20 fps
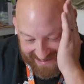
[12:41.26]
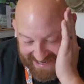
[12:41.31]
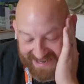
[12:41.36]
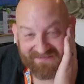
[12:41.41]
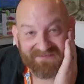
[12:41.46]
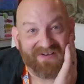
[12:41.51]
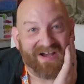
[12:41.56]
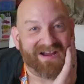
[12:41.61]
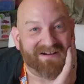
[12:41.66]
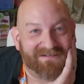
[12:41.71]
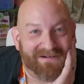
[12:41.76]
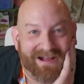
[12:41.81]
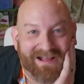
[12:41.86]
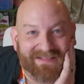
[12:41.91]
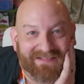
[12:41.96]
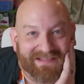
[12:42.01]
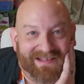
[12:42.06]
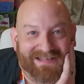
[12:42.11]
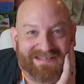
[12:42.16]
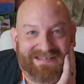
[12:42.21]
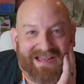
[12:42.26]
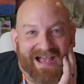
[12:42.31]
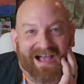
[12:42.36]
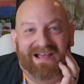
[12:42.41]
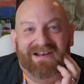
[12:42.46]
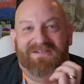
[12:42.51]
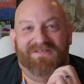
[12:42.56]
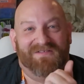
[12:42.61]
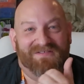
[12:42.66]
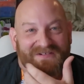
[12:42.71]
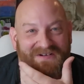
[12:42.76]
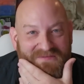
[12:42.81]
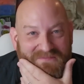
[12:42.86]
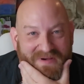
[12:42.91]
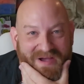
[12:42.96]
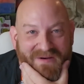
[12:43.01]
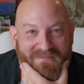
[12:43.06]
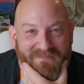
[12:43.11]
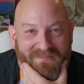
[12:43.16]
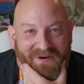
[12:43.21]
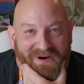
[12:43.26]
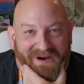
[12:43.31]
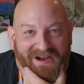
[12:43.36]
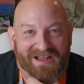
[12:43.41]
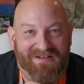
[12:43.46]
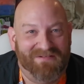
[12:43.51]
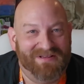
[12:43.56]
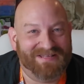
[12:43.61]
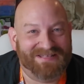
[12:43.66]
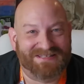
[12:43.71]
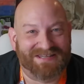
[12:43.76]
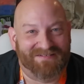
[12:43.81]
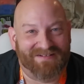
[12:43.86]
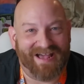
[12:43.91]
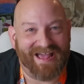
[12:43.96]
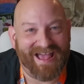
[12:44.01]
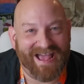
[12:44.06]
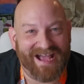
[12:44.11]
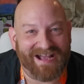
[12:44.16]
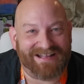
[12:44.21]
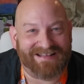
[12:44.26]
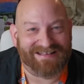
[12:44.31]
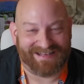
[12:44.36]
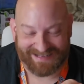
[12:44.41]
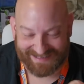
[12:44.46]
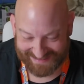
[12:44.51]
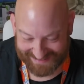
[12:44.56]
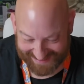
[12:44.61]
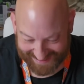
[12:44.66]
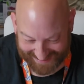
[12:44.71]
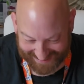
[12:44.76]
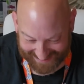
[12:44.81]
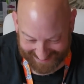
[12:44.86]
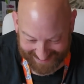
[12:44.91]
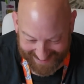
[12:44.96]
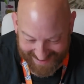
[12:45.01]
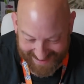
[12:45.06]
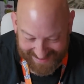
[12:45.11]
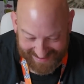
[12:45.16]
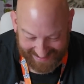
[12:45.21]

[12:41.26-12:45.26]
If I read this, I don't remember. It was so hectic there.